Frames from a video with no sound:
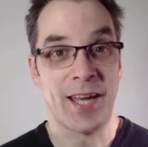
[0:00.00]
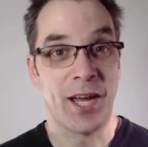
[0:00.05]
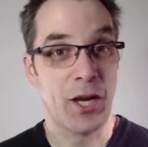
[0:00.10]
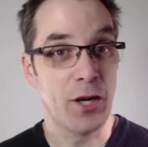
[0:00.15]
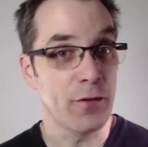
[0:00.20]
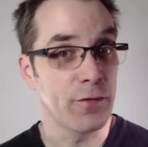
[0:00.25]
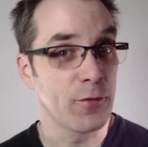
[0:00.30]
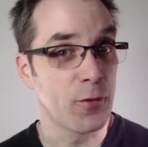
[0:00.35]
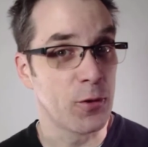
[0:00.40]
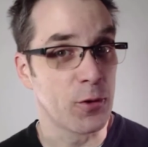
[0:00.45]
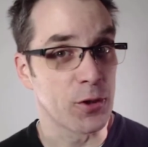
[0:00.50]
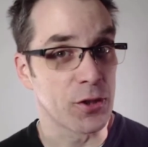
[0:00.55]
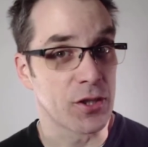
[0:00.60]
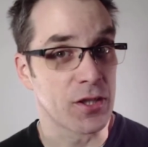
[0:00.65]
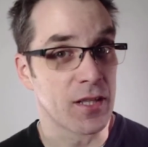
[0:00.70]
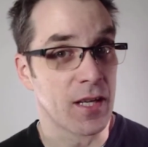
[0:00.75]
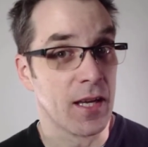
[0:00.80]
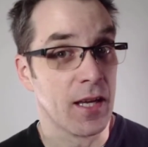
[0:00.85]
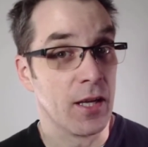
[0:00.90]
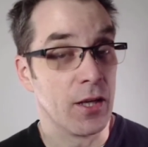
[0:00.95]
And of
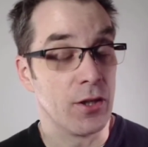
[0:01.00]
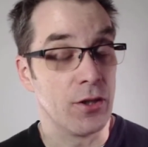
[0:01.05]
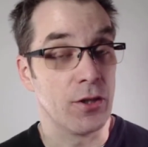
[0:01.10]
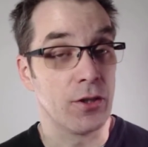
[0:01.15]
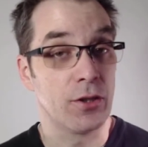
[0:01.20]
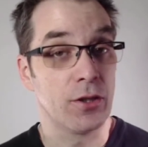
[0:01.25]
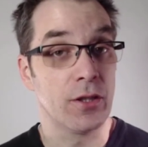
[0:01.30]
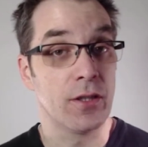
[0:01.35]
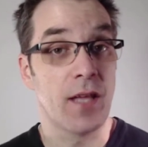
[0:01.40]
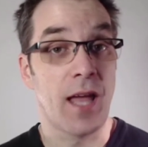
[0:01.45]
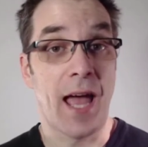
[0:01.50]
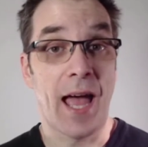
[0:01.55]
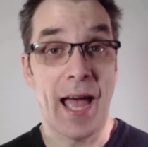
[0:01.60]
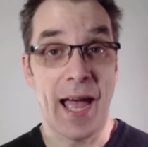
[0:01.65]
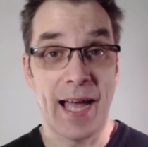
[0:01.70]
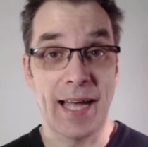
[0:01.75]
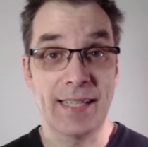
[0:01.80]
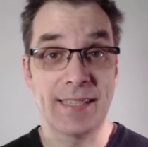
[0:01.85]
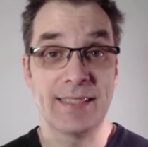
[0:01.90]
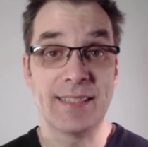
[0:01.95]
course, you could
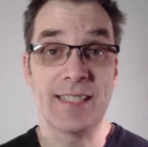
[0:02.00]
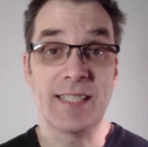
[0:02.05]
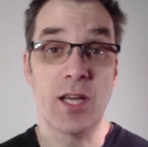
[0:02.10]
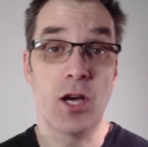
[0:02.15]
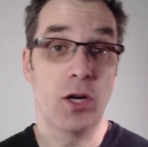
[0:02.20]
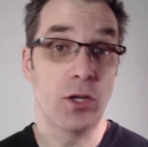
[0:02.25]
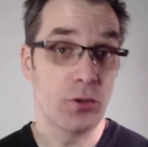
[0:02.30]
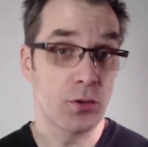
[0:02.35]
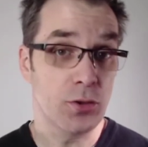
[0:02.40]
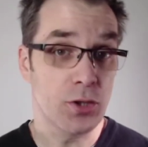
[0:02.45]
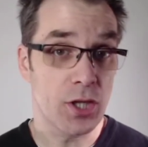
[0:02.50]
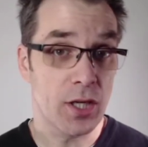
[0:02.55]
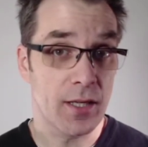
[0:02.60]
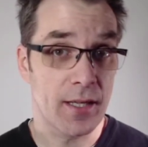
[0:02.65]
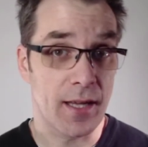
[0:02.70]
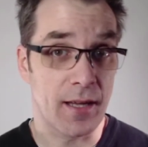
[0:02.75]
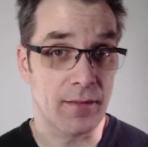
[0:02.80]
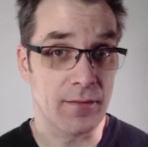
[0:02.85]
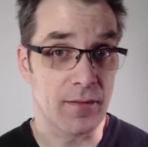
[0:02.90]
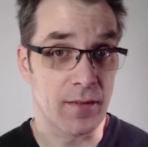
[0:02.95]
add the auto
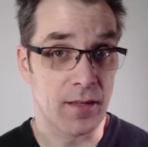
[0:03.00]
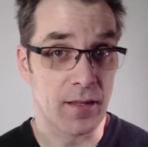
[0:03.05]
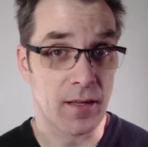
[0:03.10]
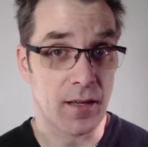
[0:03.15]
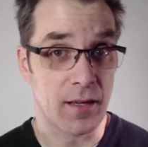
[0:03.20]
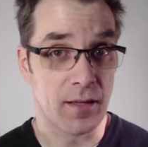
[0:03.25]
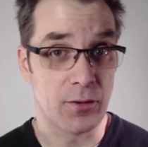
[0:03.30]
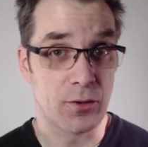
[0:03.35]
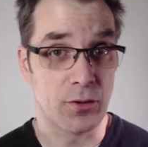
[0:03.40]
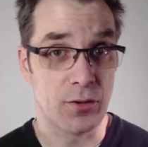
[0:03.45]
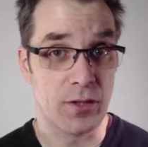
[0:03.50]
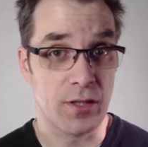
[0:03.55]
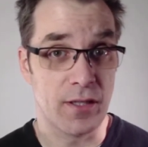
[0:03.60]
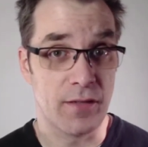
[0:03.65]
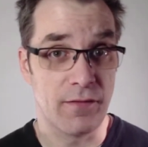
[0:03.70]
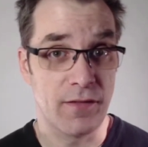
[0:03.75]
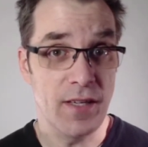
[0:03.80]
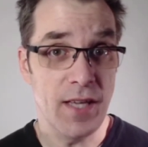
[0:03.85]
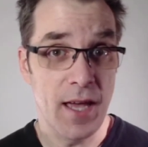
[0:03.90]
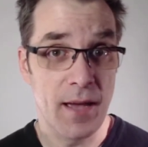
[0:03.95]
shutdown to the
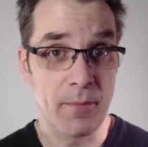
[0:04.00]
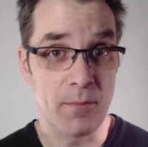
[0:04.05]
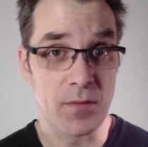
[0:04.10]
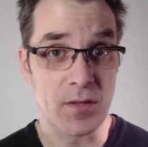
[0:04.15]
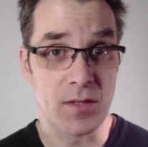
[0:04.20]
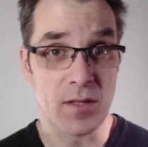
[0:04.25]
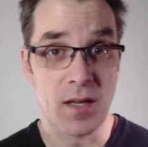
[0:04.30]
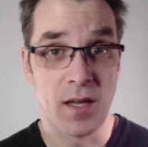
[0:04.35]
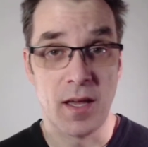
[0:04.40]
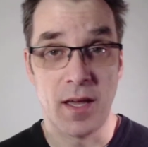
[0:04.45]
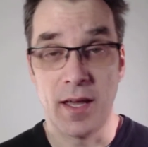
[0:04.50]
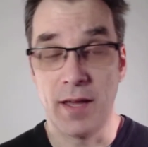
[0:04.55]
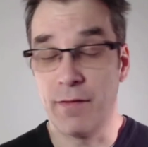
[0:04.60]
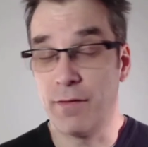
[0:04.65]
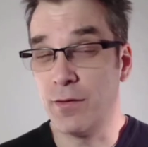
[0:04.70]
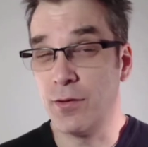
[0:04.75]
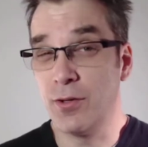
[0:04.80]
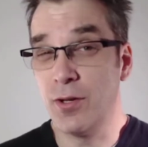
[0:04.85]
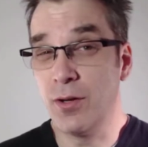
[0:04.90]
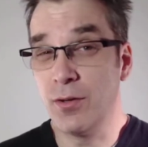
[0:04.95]
VMs.
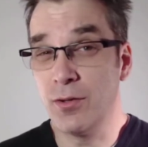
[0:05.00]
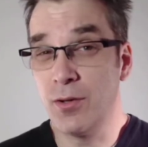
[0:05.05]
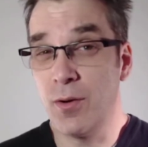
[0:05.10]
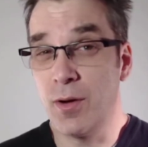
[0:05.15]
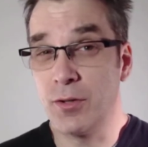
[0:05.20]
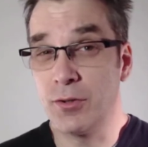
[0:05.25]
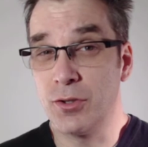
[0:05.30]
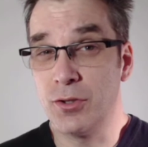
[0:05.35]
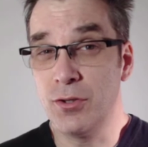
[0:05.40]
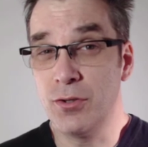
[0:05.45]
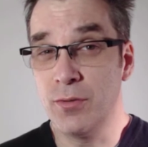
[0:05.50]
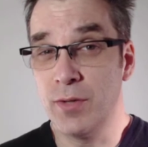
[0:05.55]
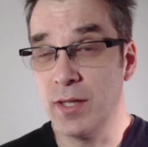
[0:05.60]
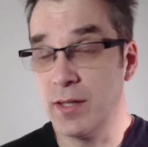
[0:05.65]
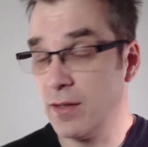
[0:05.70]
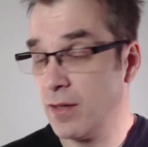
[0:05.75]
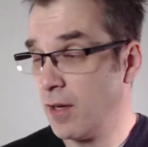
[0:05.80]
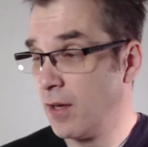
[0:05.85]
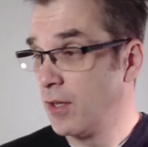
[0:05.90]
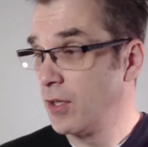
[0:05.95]
If you don't know how to do it,
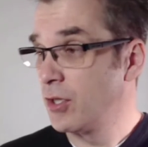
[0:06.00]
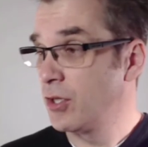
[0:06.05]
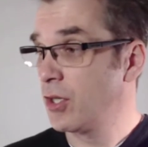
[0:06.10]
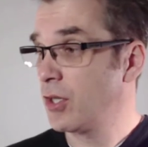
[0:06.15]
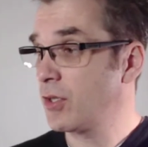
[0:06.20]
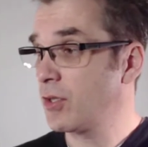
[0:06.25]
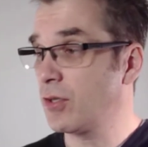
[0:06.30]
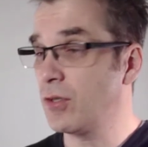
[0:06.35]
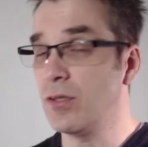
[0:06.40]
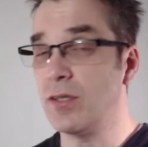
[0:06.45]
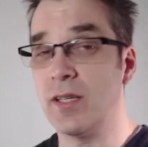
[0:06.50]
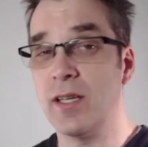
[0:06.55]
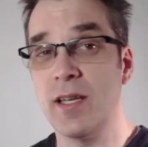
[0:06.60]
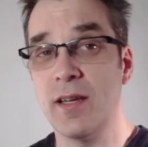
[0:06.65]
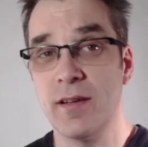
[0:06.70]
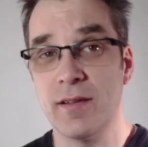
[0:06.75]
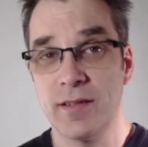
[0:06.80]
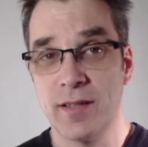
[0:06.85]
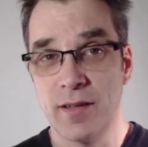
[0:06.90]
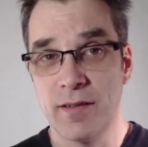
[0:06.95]
just look
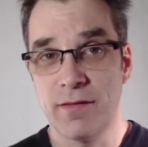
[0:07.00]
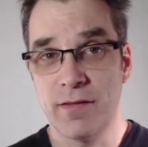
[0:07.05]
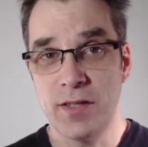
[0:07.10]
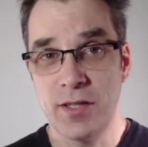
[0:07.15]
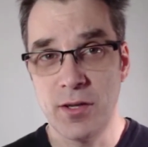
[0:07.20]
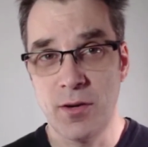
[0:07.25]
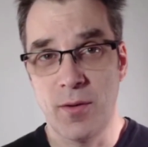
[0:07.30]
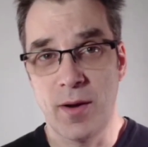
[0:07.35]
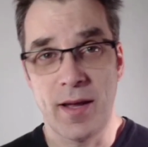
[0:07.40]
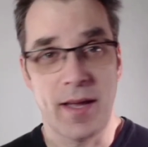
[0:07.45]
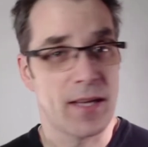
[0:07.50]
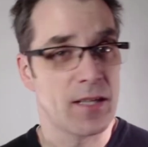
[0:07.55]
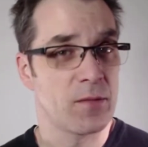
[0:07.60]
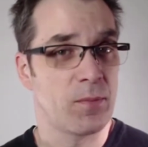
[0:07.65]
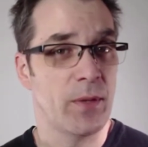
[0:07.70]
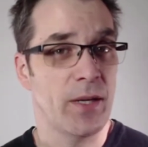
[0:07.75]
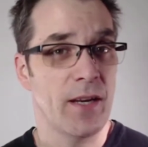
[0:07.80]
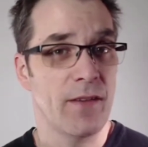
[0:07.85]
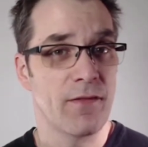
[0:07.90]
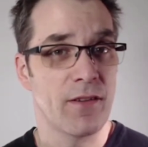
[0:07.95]
here the video, I
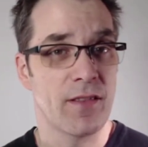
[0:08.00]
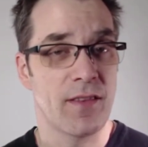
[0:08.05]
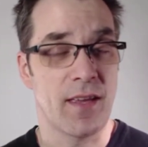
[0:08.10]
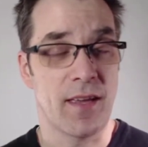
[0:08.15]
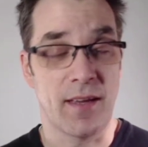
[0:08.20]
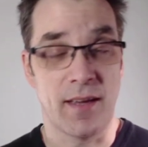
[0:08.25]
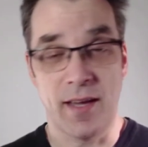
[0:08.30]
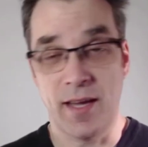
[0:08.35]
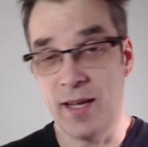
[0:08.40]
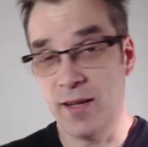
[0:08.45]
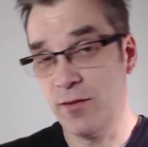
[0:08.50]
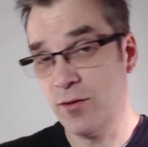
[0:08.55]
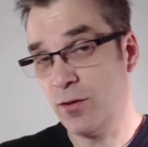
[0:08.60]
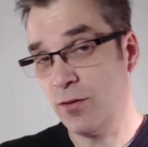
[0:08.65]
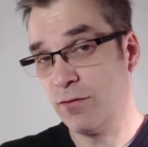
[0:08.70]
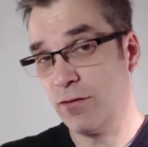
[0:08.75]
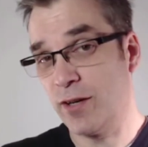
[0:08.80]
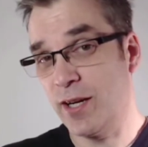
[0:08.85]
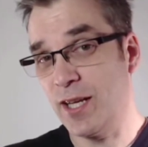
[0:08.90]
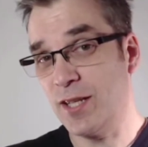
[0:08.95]
explain everything and don't
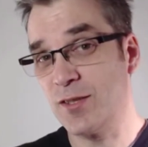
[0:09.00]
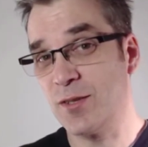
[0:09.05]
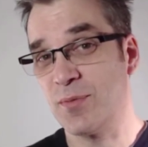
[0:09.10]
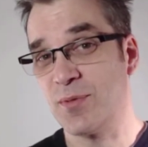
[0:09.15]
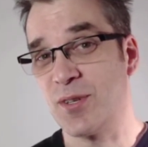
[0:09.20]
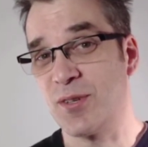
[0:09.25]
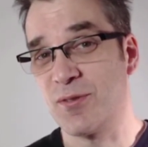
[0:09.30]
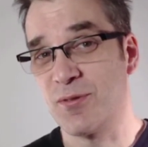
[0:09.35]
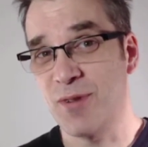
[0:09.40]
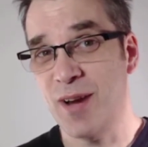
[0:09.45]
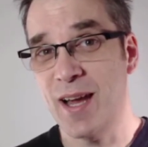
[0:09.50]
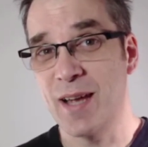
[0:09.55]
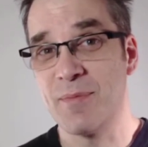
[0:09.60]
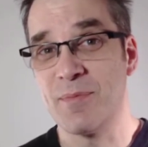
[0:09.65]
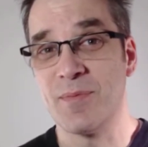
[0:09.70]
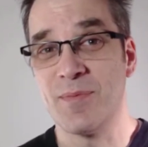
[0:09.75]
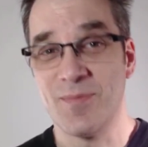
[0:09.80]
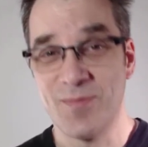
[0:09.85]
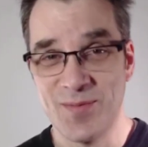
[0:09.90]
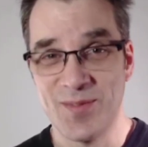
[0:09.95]
forget to subscribe.
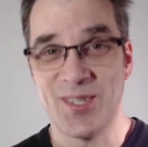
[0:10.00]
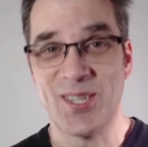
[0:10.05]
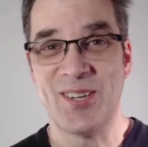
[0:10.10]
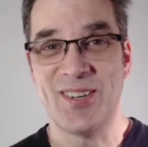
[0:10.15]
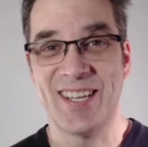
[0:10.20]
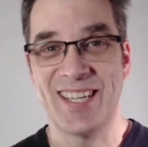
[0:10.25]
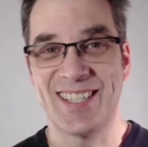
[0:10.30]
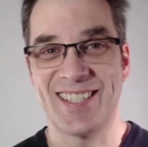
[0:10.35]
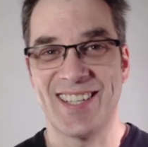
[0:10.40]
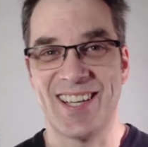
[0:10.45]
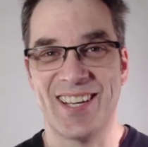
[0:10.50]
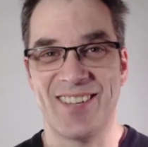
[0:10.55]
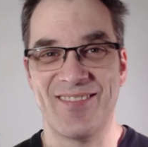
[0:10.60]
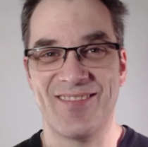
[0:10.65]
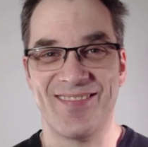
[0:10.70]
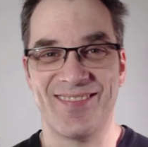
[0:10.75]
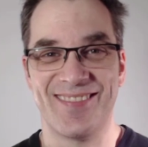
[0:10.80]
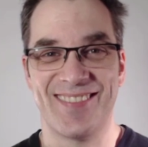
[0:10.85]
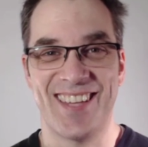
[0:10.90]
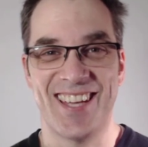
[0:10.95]
See you next time.
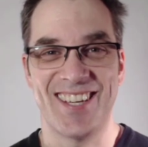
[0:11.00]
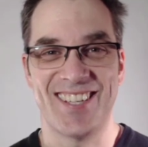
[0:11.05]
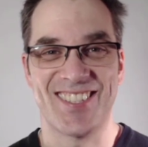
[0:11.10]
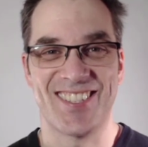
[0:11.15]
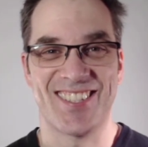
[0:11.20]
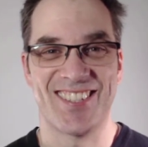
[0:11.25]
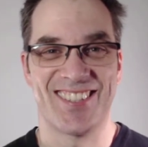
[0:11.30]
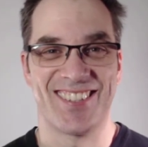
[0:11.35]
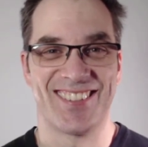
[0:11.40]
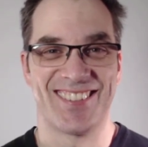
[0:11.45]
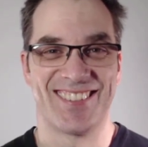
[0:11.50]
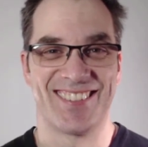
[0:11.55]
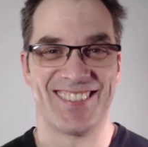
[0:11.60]
Thanks.